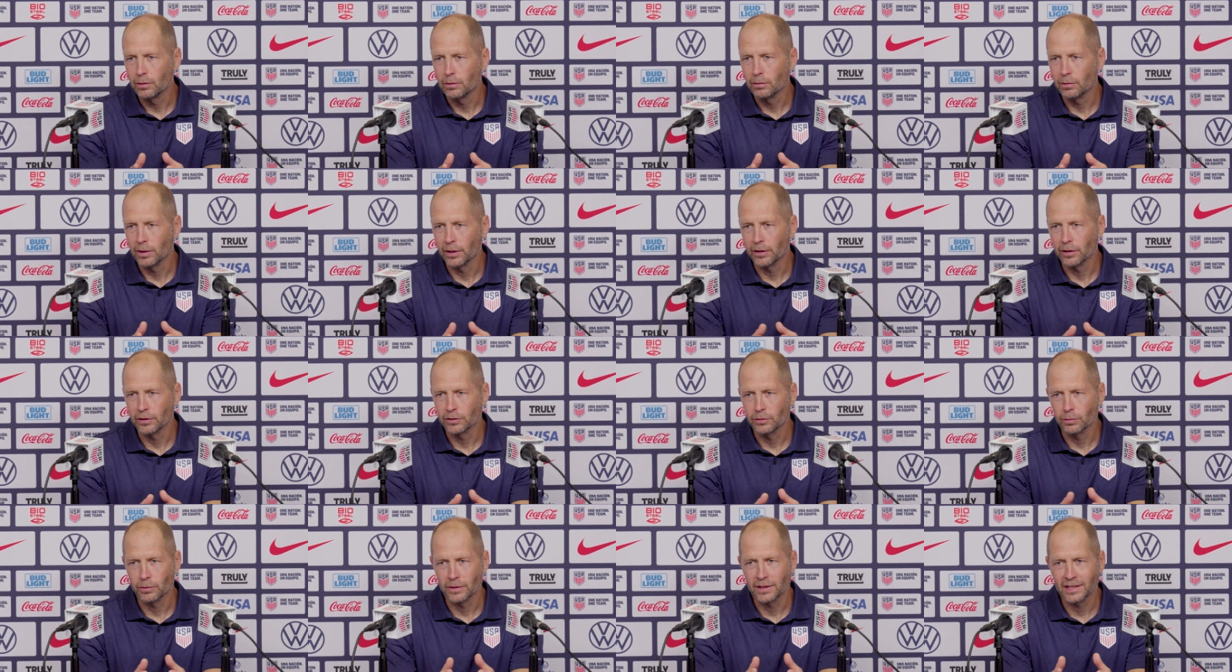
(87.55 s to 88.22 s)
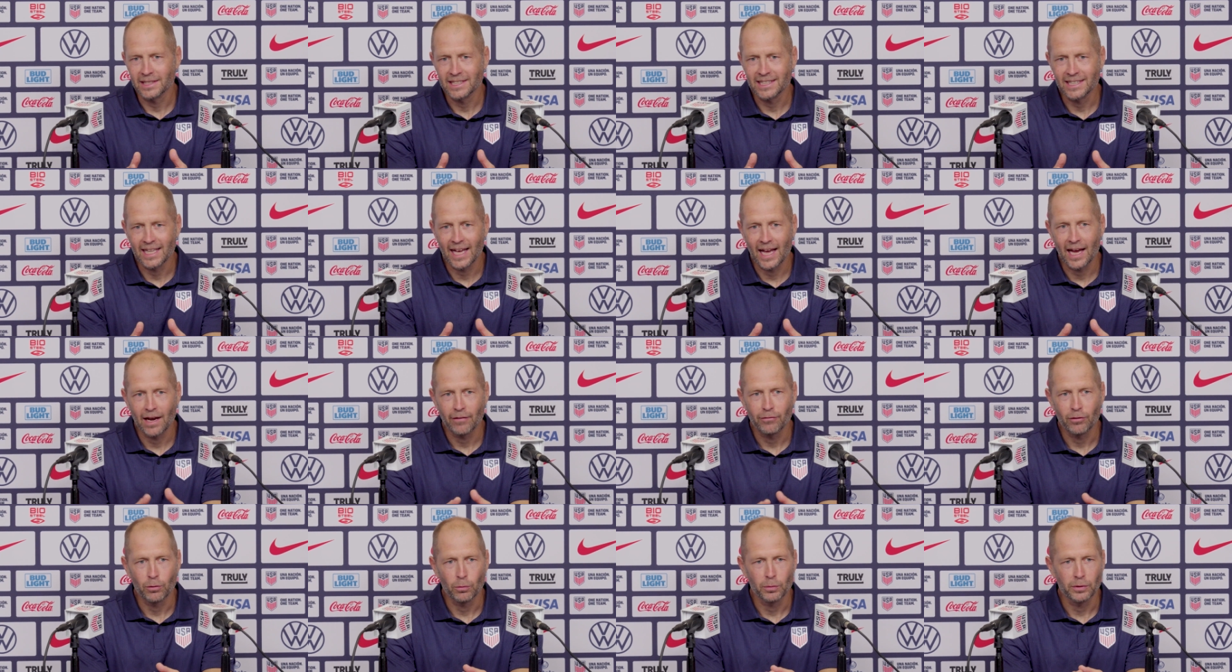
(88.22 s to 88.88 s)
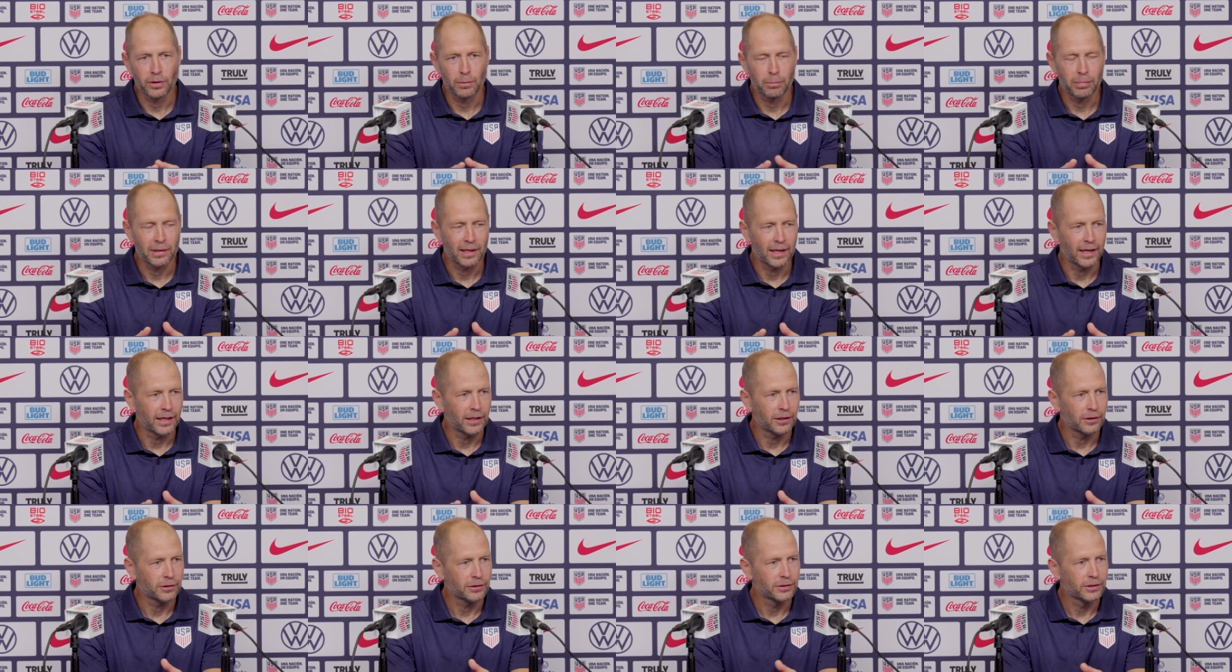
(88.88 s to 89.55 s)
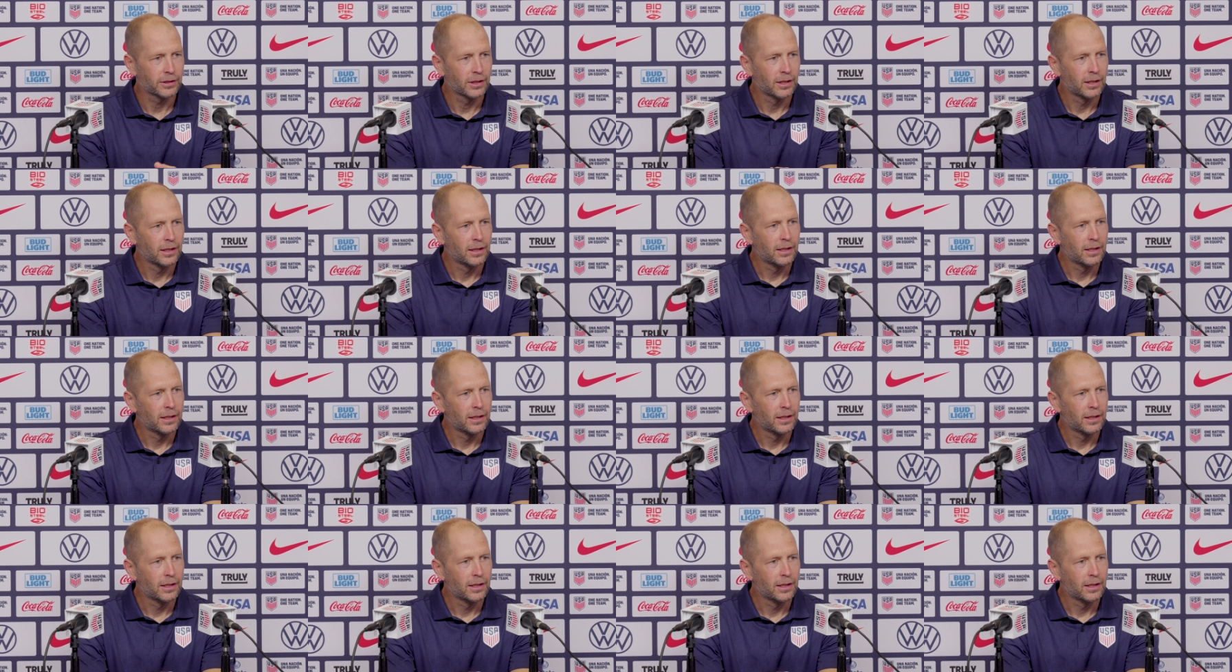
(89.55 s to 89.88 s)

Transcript: whether it's with the staff or with the players